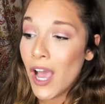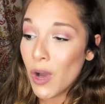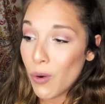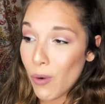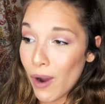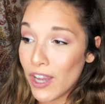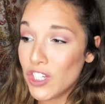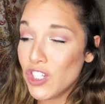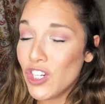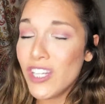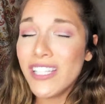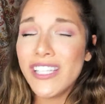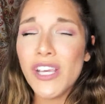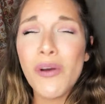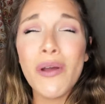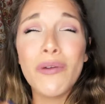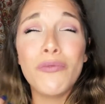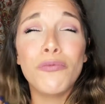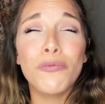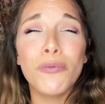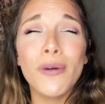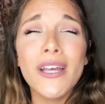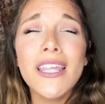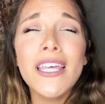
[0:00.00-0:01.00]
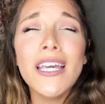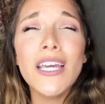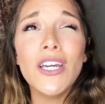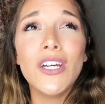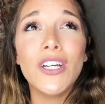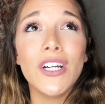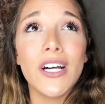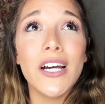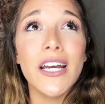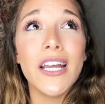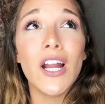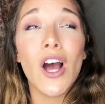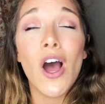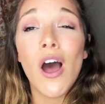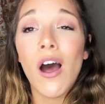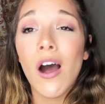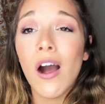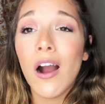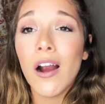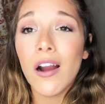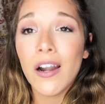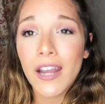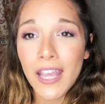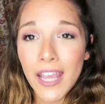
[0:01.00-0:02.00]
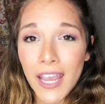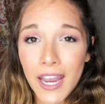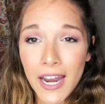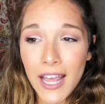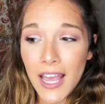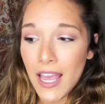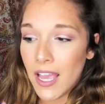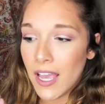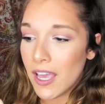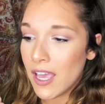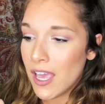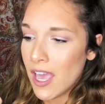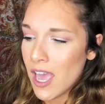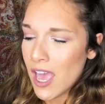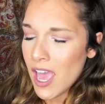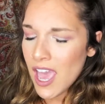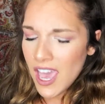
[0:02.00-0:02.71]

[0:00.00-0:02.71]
questions, who had really good, hard-hitting,